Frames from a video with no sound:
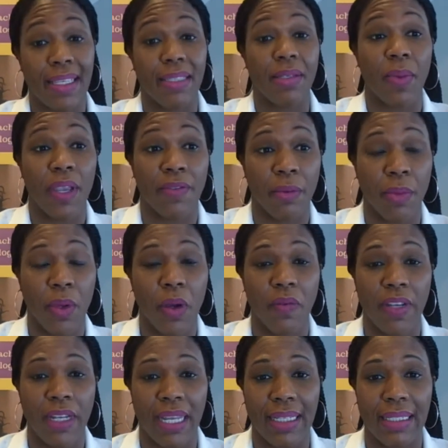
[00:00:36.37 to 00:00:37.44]
passed away
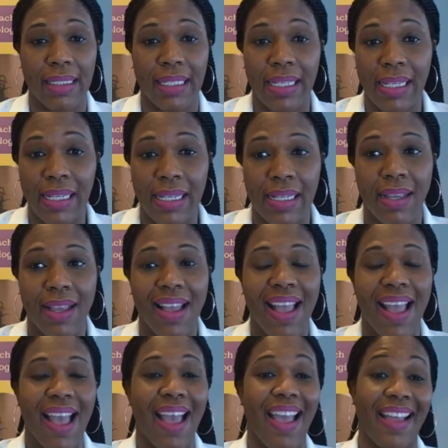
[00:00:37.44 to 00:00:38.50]
from COVID-19
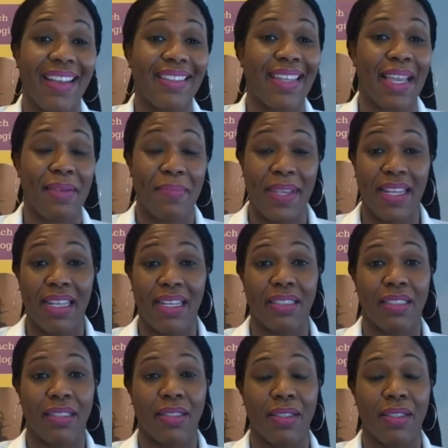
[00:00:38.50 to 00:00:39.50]
had diabetes.